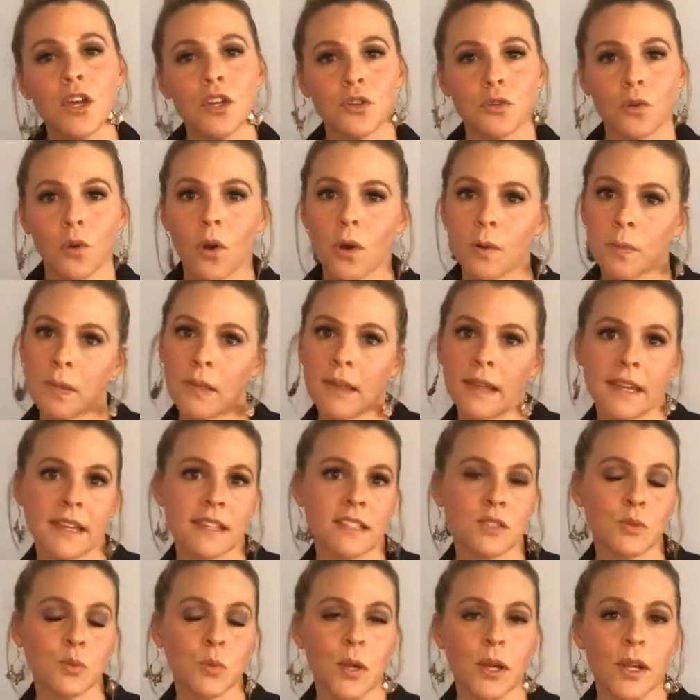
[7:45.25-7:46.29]
your
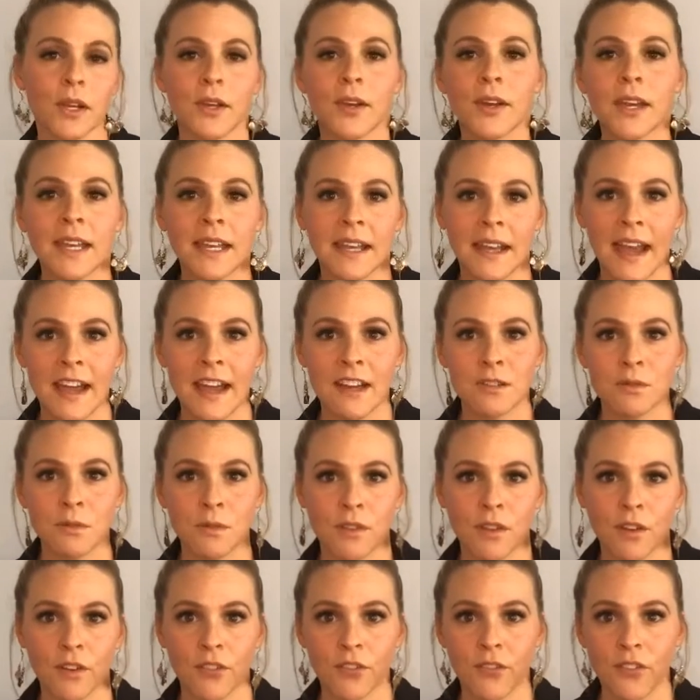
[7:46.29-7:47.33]
place where you connect
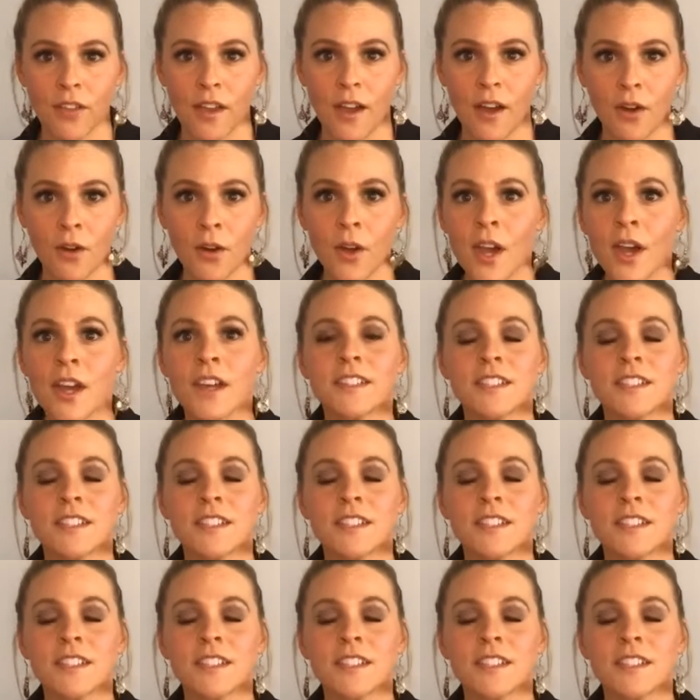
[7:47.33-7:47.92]
with your flow.